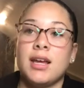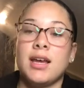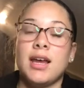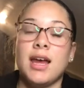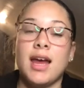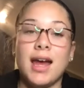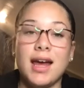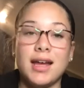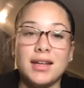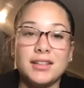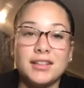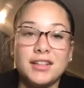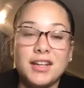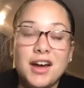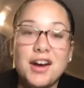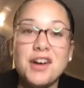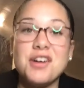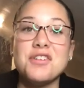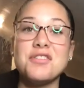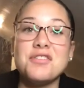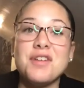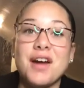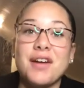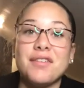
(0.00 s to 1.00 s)

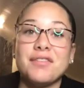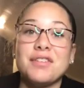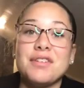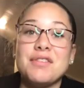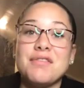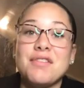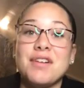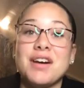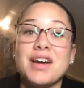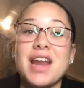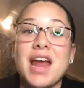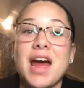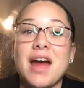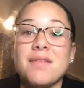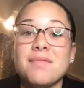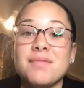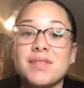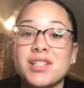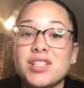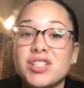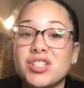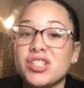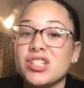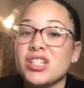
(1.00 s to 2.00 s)
Hello, everyone. I
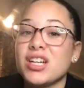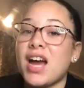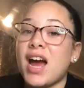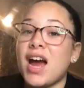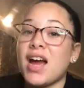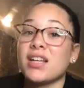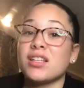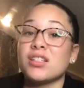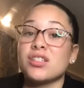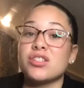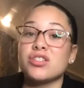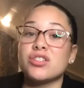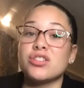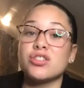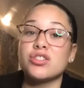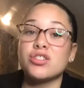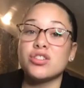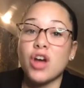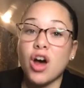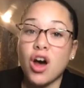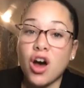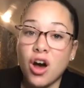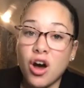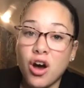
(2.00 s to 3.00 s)
miss you guys
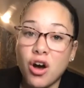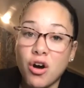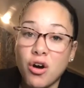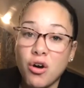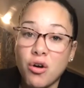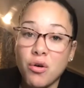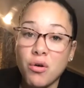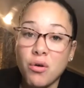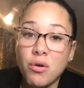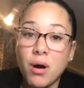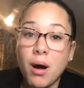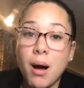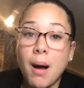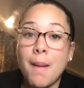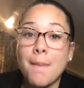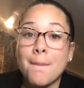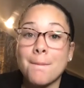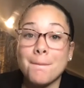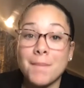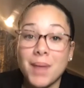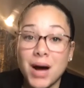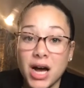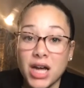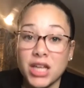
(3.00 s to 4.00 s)
so
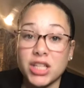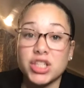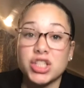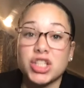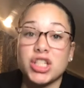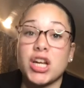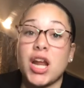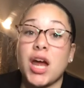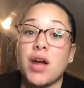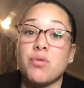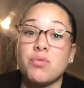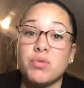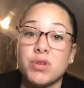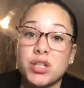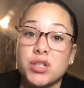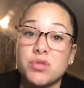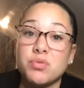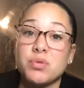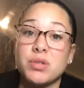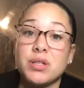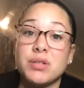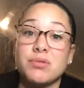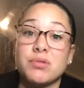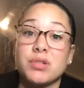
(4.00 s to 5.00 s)
much, and I wish
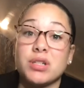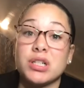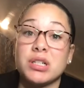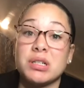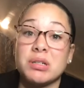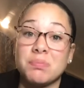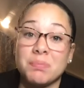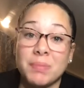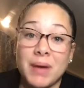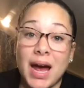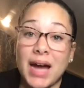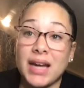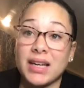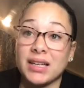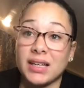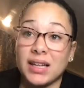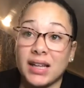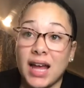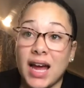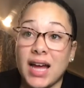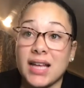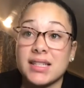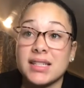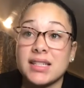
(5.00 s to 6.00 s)
we were back in
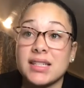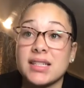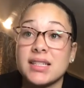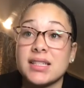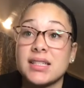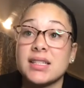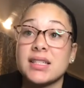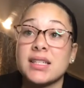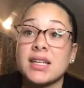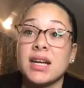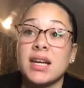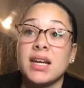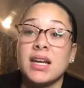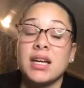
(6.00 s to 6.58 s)
classes.